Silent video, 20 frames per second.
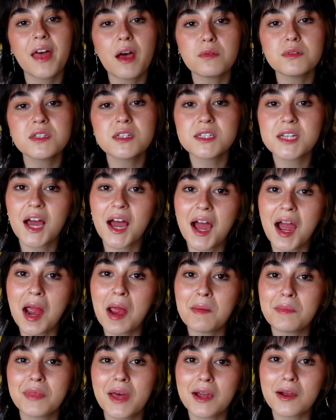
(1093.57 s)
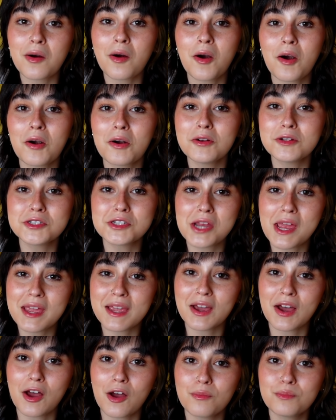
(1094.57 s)
that was the time that Karl
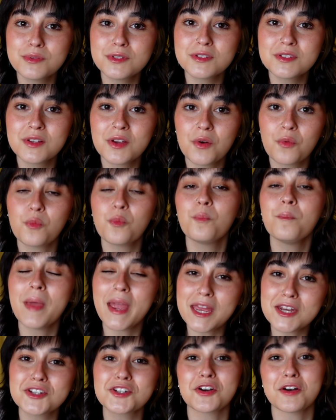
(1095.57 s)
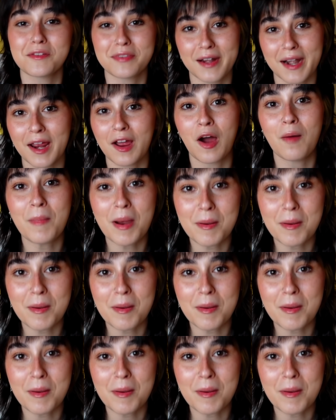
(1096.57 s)
Jacobs made sure that I got